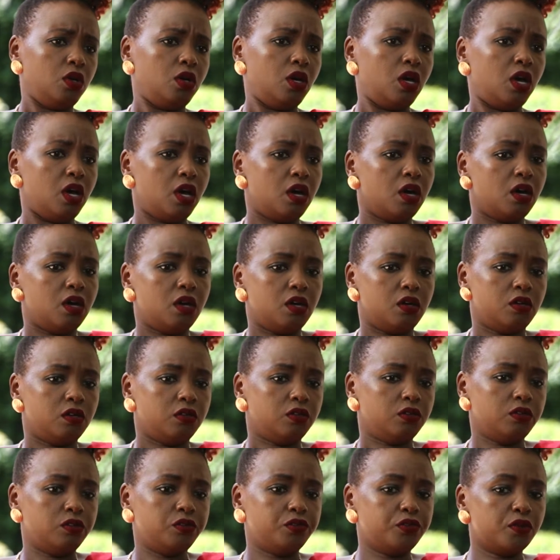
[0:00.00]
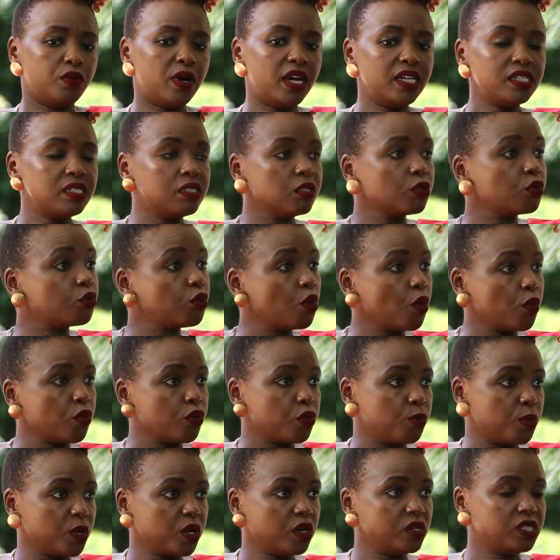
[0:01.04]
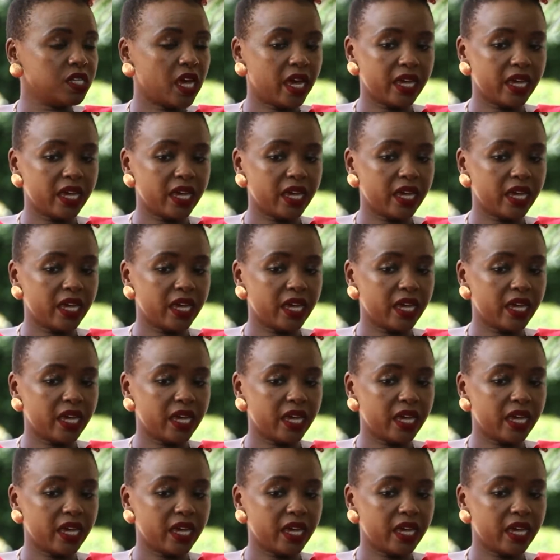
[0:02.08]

uh, for us the growth because